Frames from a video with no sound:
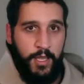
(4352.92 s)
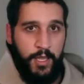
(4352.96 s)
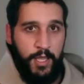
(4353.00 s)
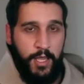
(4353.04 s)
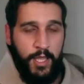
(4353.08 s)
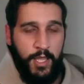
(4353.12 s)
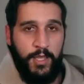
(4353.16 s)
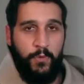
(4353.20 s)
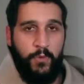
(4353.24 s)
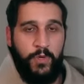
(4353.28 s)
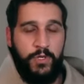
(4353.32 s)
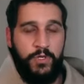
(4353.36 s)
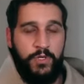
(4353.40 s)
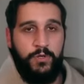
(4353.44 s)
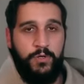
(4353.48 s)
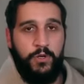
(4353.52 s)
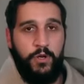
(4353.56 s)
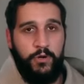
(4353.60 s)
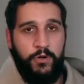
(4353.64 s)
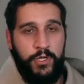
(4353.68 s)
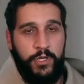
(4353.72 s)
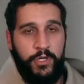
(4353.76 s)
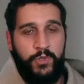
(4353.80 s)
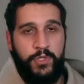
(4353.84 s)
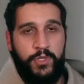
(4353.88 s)
And then when you
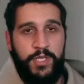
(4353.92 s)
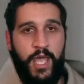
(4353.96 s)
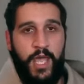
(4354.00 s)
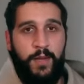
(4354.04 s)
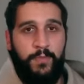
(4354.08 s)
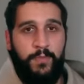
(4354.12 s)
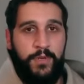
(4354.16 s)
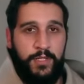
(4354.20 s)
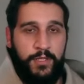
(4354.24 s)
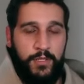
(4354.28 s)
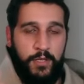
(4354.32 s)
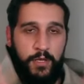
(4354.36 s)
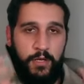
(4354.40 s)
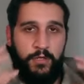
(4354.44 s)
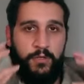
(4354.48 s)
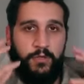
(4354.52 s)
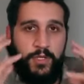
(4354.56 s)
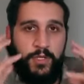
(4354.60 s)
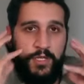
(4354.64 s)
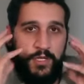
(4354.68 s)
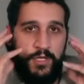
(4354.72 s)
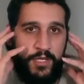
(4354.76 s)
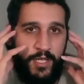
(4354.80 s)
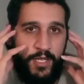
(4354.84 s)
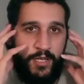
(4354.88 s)
notice what's happening there, you
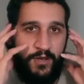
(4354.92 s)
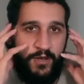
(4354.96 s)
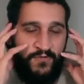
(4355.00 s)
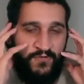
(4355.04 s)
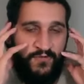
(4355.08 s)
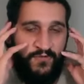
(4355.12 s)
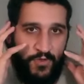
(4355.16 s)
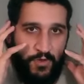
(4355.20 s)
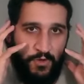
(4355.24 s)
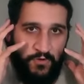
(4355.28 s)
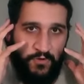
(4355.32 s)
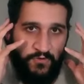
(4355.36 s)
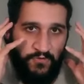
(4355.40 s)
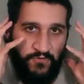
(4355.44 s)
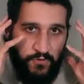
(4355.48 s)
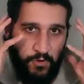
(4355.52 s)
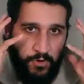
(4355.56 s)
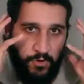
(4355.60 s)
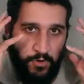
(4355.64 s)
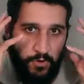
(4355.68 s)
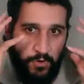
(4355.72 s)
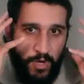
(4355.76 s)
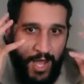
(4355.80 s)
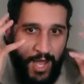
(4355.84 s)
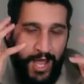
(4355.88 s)
can get a feel
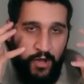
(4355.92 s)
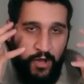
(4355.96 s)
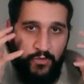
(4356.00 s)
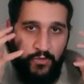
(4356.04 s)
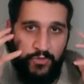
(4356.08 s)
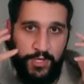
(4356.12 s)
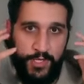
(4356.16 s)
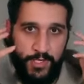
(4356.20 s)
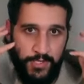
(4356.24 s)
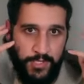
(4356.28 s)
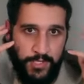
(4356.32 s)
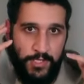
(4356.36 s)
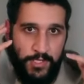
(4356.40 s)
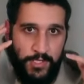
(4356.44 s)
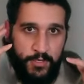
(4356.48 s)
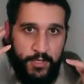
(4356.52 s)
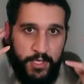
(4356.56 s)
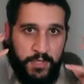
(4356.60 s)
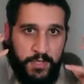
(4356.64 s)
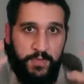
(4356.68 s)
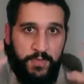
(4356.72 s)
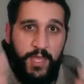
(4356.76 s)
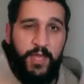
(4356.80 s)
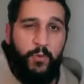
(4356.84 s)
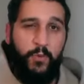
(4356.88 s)
for how things need to
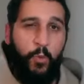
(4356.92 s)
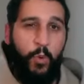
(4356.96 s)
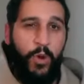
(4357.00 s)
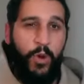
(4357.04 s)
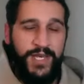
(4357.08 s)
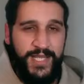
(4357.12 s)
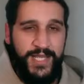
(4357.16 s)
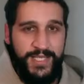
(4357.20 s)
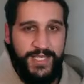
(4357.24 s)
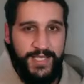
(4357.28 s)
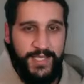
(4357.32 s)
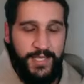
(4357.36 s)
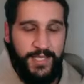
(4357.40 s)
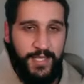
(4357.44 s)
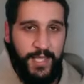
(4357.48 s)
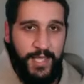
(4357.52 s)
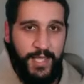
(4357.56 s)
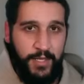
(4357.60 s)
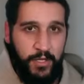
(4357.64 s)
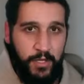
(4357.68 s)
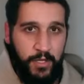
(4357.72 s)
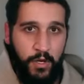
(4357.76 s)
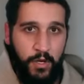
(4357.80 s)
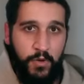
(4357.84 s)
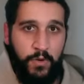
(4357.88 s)
expand, what needs to
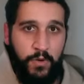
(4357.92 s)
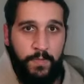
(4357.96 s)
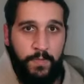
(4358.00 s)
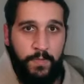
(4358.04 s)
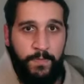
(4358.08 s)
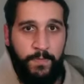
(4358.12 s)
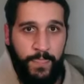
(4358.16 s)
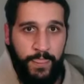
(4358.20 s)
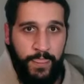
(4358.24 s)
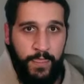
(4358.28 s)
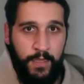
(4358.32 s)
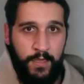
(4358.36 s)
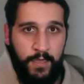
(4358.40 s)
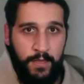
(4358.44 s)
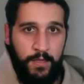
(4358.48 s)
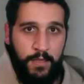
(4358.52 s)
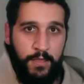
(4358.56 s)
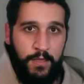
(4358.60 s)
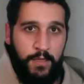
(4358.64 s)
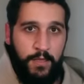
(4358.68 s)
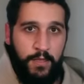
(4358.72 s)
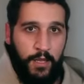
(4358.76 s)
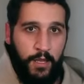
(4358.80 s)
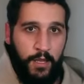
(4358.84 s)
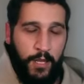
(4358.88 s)
let go.
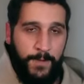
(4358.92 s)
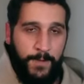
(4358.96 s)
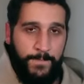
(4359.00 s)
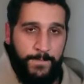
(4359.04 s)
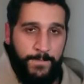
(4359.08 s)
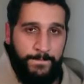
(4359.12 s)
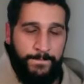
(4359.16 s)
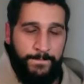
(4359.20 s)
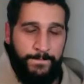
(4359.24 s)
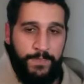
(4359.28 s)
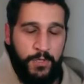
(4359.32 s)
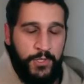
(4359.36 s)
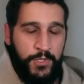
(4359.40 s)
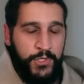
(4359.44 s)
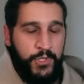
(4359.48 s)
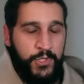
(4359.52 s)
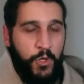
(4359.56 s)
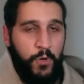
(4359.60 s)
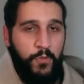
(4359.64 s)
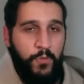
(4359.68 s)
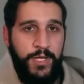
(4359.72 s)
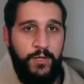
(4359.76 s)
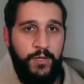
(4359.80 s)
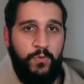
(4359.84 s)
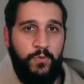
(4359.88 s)
Um, there's
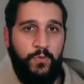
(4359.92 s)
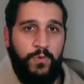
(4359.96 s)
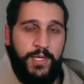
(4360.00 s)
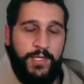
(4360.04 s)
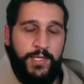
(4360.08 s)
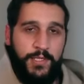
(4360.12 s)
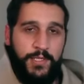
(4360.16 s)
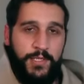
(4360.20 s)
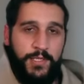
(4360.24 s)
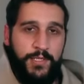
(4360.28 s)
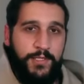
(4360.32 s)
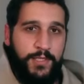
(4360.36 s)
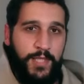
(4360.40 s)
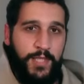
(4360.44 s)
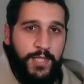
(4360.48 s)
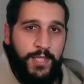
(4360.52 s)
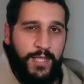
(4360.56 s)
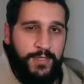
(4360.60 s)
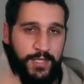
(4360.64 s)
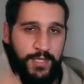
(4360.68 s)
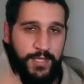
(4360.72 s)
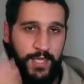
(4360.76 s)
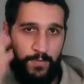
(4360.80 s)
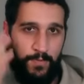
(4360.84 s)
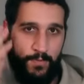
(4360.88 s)
so many reasons
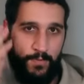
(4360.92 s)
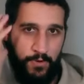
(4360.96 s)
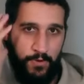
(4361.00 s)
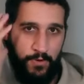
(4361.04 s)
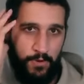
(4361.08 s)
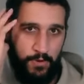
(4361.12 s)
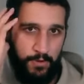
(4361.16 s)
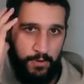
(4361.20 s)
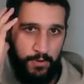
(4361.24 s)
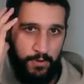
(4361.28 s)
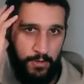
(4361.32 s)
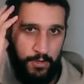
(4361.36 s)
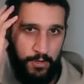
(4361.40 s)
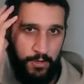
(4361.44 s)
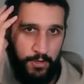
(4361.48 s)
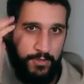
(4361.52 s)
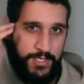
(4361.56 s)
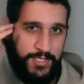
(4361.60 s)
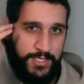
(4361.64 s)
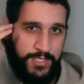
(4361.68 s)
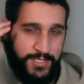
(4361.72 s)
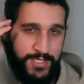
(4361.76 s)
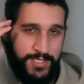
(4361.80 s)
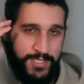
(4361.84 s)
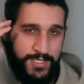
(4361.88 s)
that temporal or
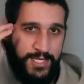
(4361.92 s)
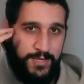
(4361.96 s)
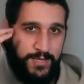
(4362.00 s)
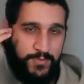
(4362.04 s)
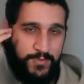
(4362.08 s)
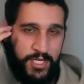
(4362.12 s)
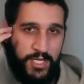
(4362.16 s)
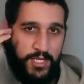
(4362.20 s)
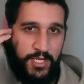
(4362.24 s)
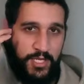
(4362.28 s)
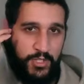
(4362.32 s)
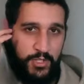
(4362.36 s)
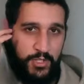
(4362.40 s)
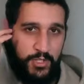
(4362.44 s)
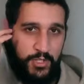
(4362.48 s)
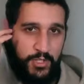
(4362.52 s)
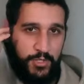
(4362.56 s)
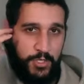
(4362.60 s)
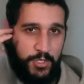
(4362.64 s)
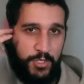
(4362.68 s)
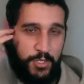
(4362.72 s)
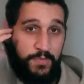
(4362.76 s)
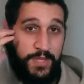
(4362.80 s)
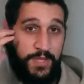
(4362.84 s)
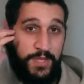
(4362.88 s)
these TMJ issues
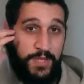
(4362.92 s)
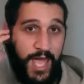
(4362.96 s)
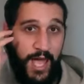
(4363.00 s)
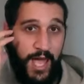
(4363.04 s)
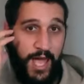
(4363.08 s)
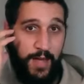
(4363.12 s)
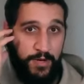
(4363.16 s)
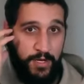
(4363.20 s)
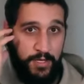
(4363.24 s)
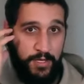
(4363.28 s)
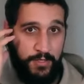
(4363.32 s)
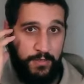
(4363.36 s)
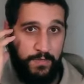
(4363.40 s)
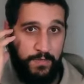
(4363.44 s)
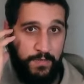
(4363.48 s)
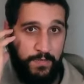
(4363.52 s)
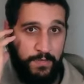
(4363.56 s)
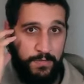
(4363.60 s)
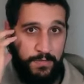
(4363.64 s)
could be happening